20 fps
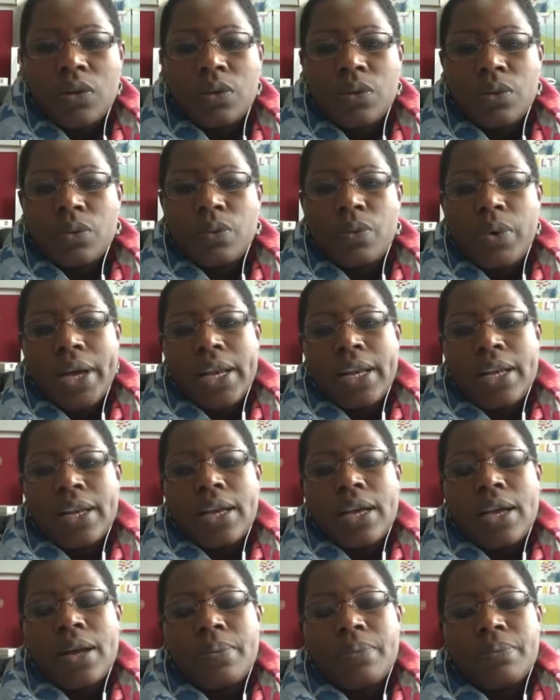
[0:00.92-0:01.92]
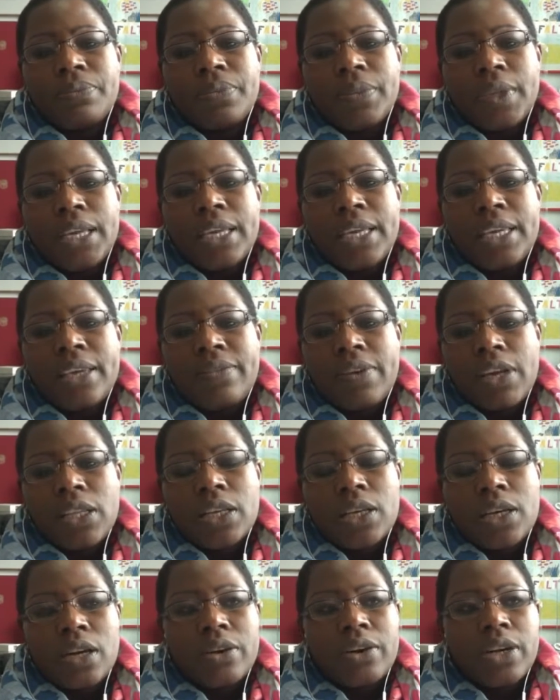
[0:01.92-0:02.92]
Well, given
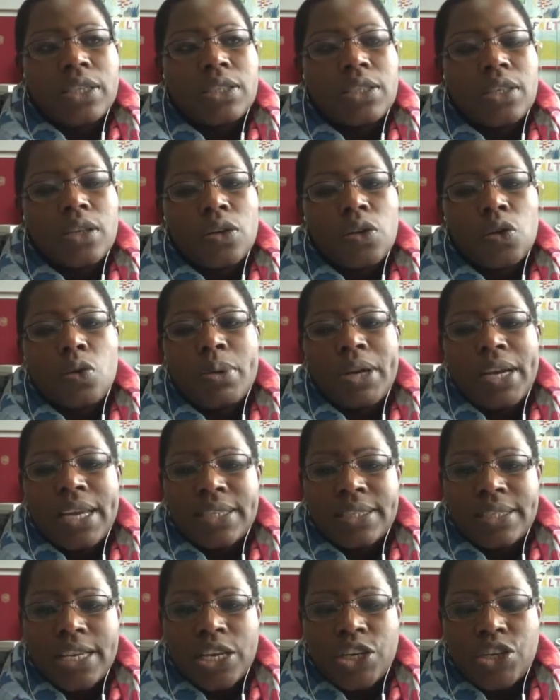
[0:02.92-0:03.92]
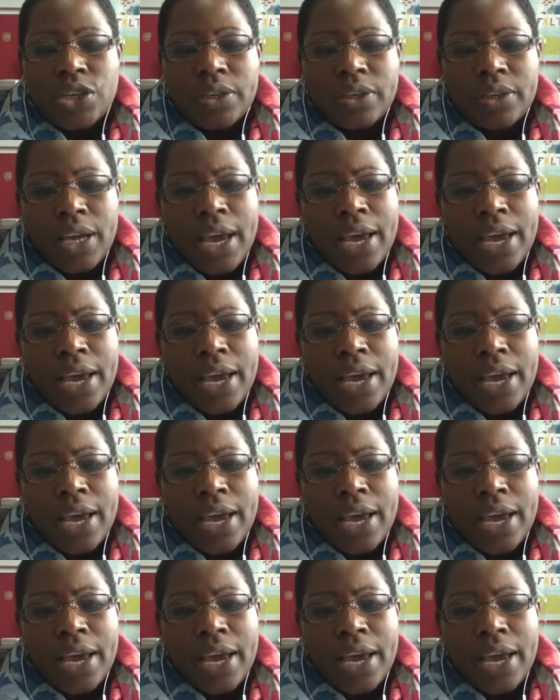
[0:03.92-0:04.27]
the current globalization,